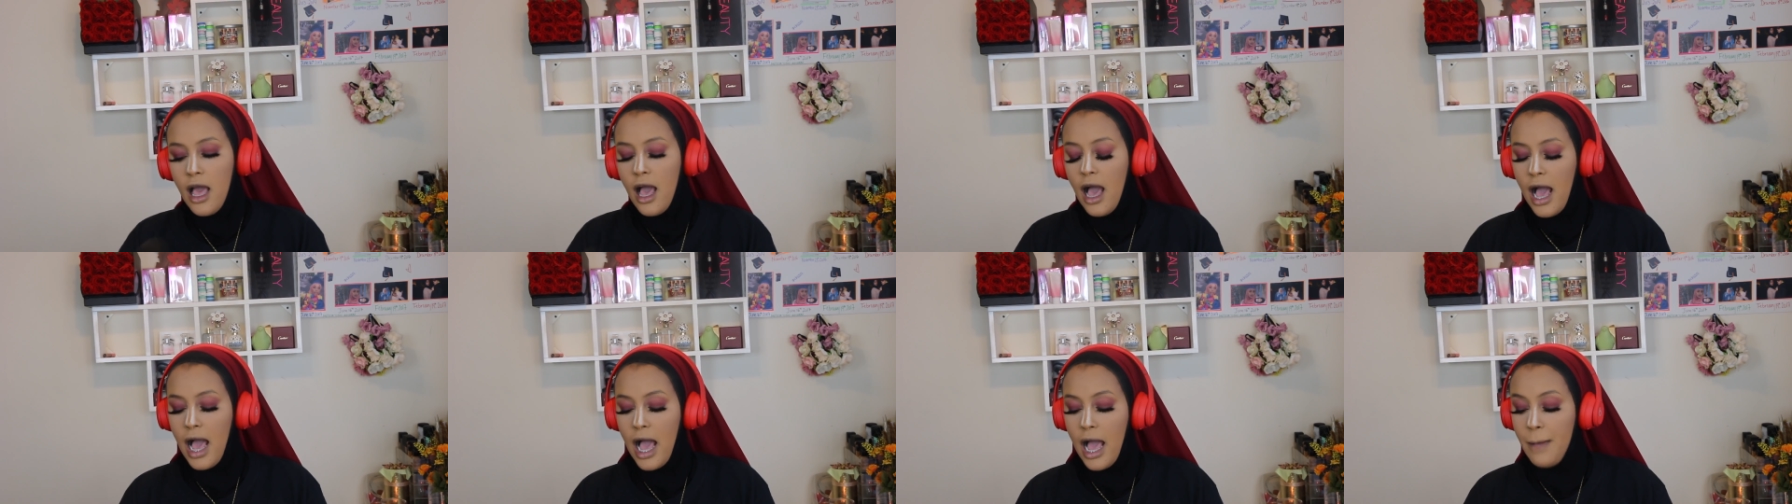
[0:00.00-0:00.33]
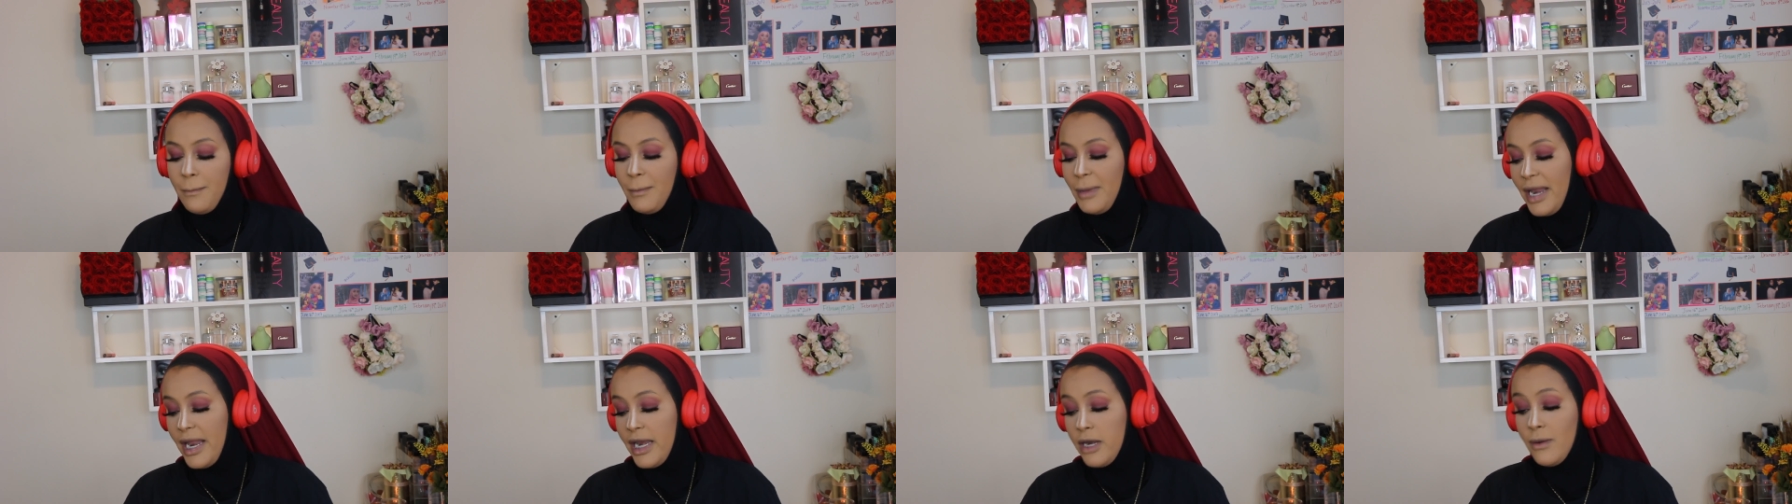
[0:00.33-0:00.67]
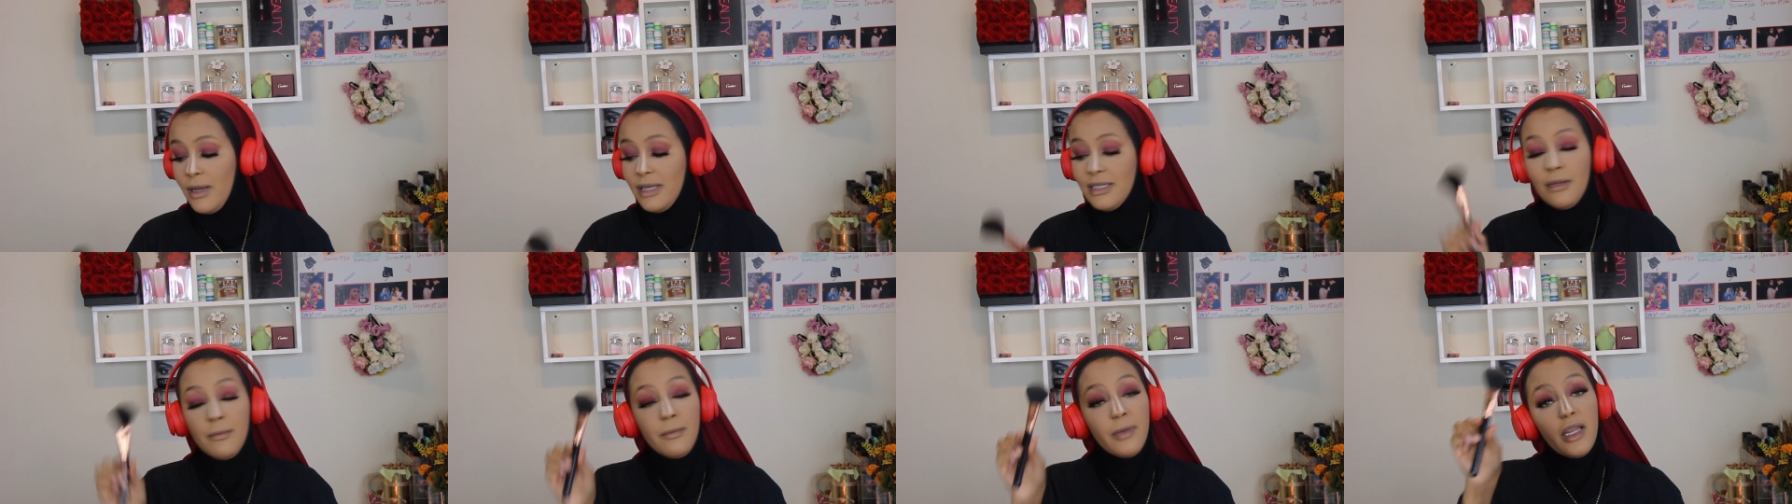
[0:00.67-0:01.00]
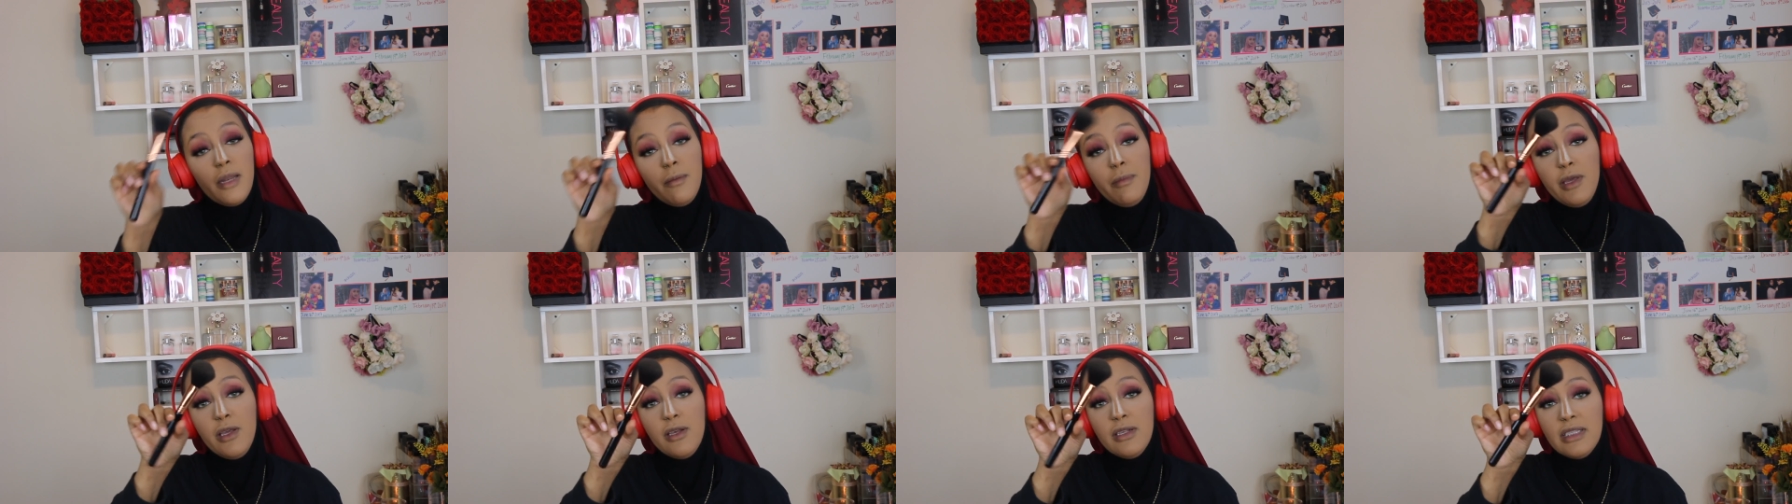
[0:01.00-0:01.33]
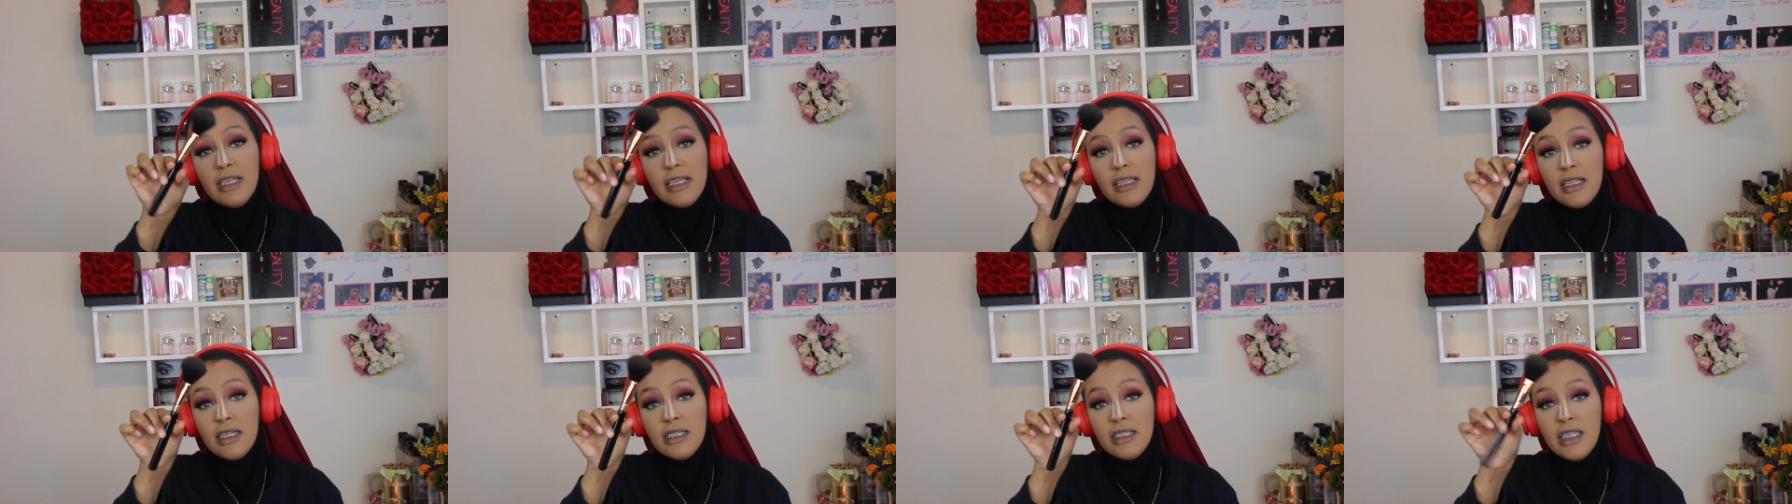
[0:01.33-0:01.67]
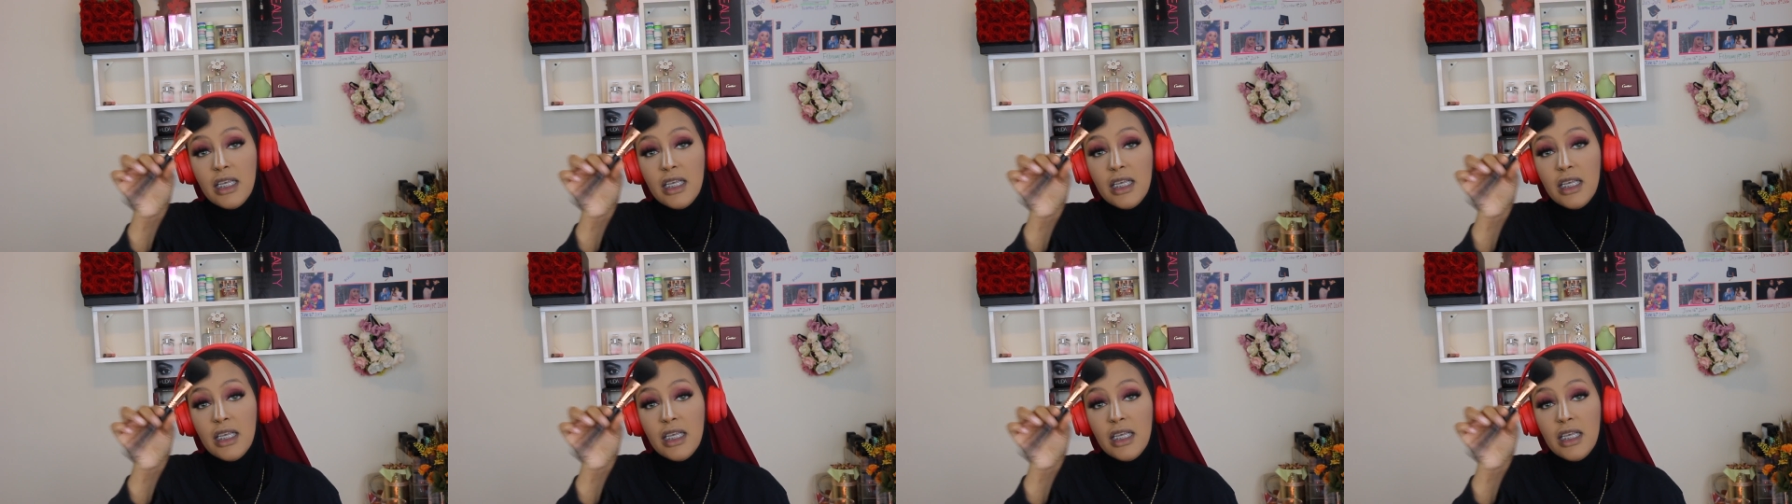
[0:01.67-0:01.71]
But anyways, I'm going to be using the